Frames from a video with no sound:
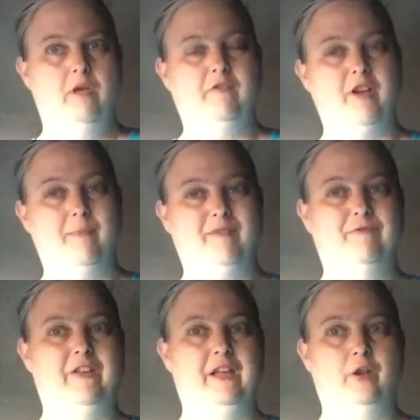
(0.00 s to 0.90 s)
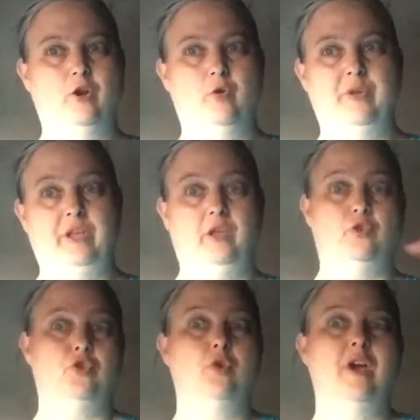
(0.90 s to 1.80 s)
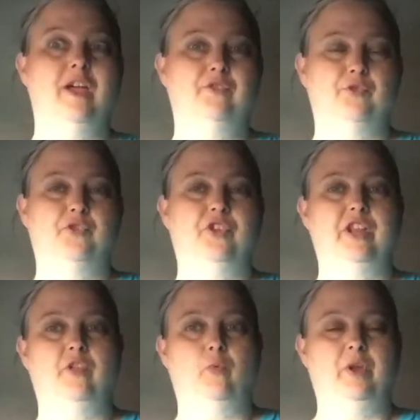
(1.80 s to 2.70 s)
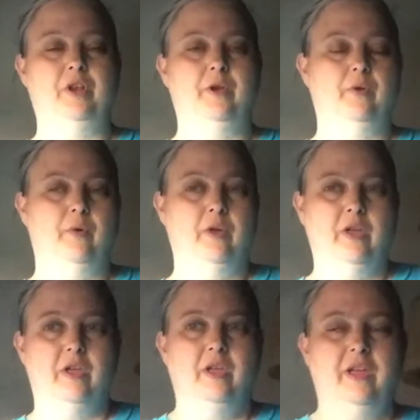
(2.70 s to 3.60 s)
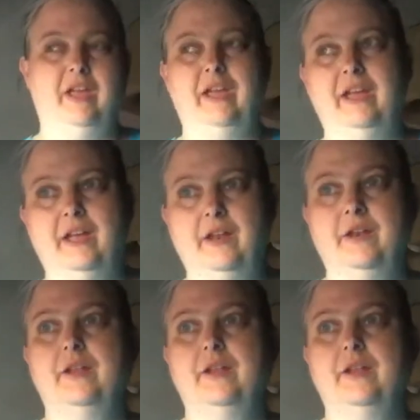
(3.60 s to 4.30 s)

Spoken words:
Got my fan going. You guys are sitting in the window and